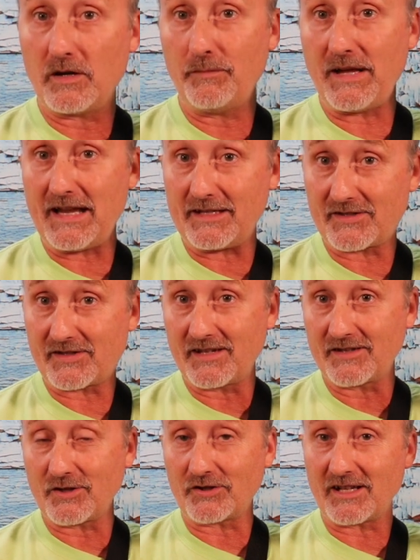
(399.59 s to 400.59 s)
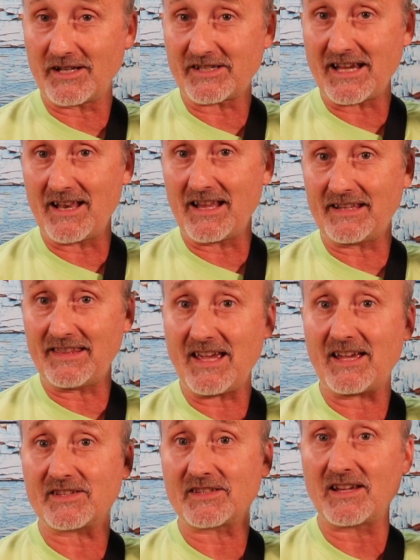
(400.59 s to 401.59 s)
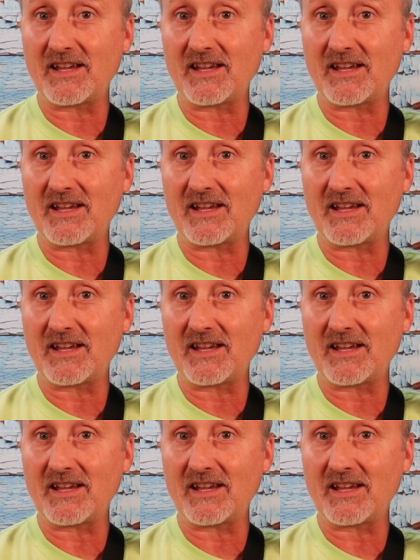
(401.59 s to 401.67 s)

beats. So it's going to sound like this.